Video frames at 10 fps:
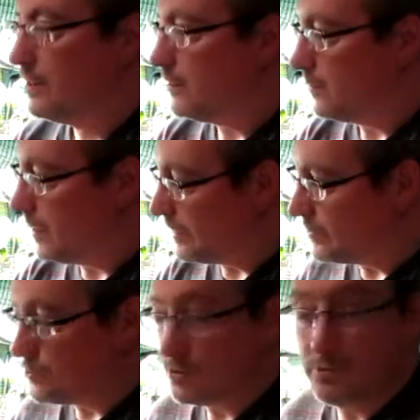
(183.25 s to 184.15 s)
I
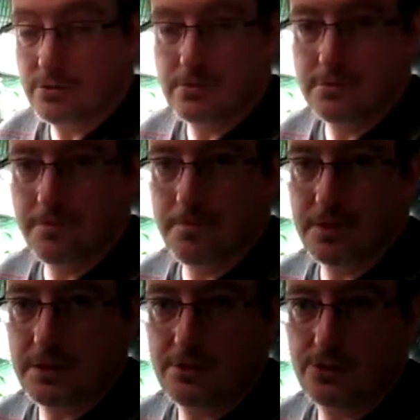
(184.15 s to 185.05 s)
just used,
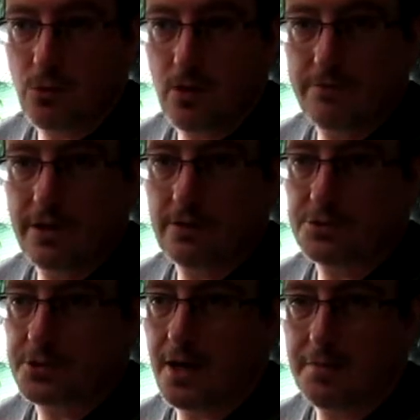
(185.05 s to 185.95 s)
these are $12
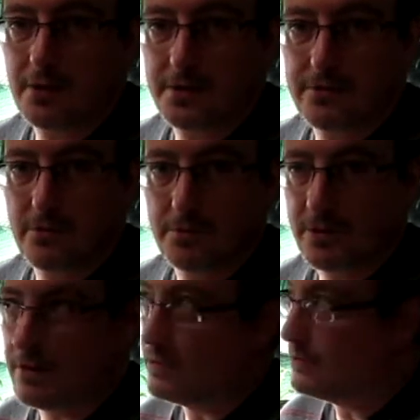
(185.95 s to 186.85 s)
shop lights from
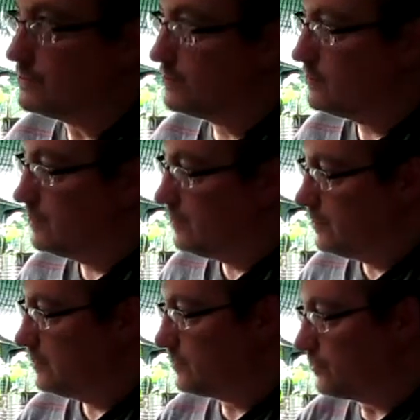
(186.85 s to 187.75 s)
Menards.
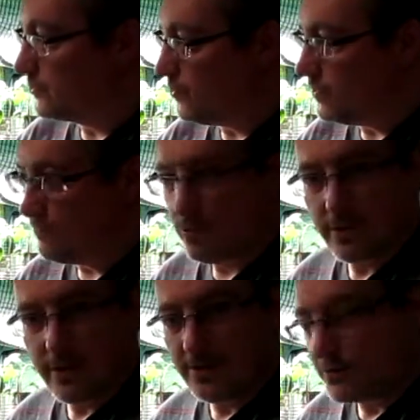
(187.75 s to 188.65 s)
So
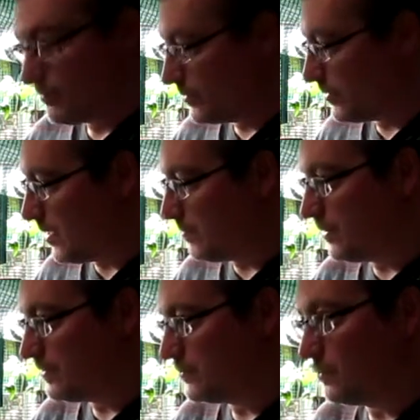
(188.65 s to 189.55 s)
$24 for the shop
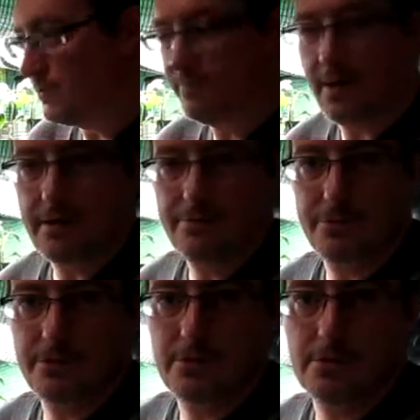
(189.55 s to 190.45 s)
lights, $25 for
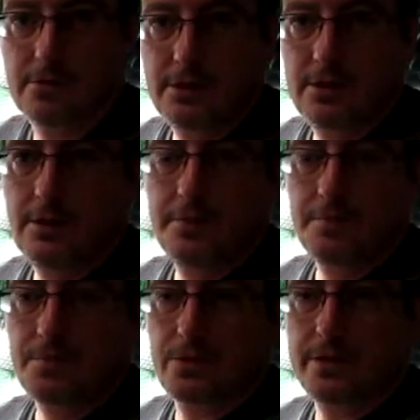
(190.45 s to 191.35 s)
the
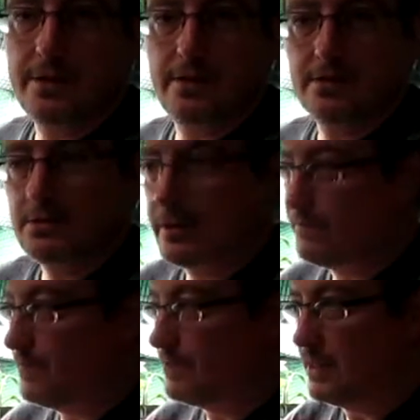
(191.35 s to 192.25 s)
greenhouse. Is like
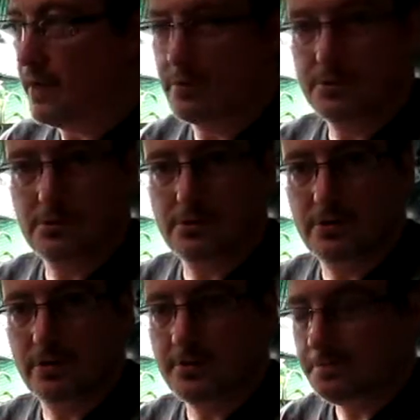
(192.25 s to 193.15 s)
$50 to
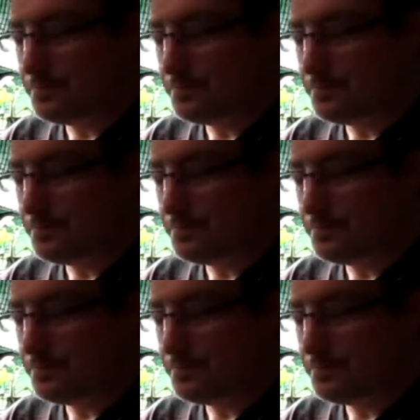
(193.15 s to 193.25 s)
start.